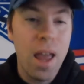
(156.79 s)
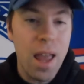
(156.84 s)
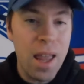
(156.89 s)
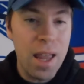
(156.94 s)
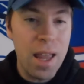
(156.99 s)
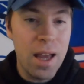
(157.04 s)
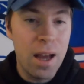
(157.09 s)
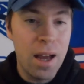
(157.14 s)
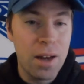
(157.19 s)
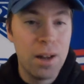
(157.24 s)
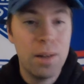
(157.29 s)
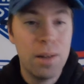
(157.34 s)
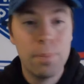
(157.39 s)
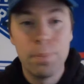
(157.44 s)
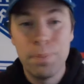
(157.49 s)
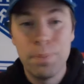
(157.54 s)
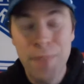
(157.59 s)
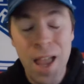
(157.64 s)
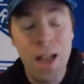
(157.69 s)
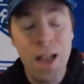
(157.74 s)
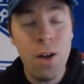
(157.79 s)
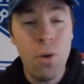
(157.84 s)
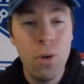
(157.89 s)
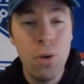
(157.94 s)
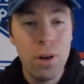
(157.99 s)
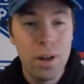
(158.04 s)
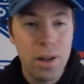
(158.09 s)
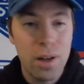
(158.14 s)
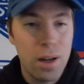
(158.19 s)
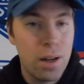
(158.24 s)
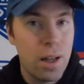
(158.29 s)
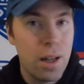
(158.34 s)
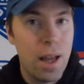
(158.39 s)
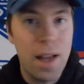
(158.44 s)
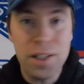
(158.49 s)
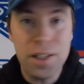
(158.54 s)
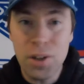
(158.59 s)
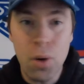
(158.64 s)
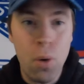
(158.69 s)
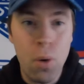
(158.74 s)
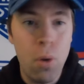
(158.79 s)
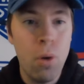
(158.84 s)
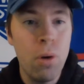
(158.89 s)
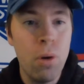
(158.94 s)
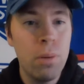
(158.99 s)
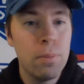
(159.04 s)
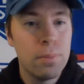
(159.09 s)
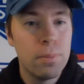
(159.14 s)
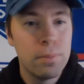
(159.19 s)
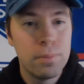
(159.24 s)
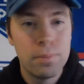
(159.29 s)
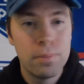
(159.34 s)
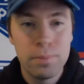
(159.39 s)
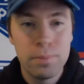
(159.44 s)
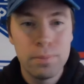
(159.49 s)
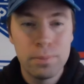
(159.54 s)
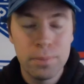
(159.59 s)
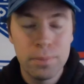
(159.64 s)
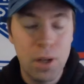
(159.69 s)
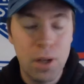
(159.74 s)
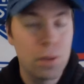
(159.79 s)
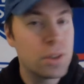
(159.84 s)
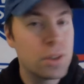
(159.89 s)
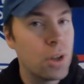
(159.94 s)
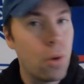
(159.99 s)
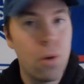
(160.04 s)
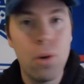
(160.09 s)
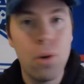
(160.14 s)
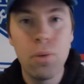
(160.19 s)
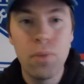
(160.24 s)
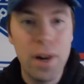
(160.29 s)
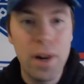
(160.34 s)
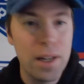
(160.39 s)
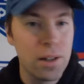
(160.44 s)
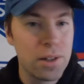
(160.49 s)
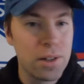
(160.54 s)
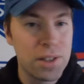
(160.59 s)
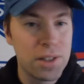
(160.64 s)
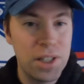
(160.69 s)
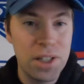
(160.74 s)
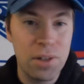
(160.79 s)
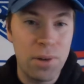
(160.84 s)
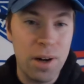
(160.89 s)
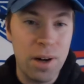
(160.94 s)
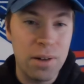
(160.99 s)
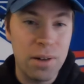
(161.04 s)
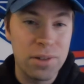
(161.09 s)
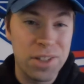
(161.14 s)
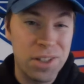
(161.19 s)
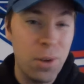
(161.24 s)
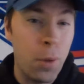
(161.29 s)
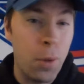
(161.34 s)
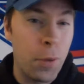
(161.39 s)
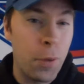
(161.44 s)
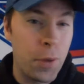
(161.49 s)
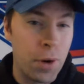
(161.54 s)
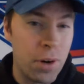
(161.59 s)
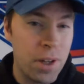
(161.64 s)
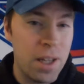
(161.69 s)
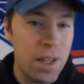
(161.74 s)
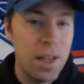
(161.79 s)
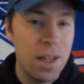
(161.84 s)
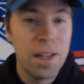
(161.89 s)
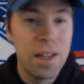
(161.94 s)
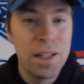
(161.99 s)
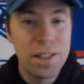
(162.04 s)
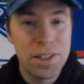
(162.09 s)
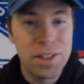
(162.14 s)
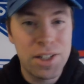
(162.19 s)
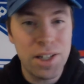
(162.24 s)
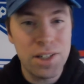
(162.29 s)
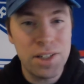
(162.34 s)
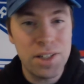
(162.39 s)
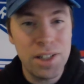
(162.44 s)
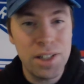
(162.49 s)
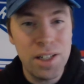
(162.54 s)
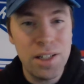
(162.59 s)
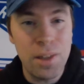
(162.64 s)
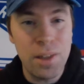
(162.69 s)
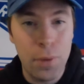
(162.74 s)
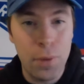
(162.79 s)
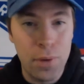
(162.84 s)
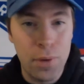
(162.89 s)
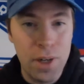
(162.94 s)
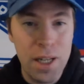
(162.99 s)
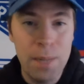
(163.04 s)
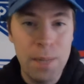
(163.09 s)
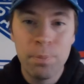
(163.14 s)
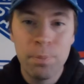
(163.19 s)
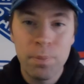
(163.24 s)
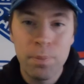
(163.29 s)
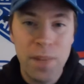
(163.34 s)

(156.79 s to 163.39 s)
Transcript: And now, as a whole, you know, total regular season record still 30-16-3.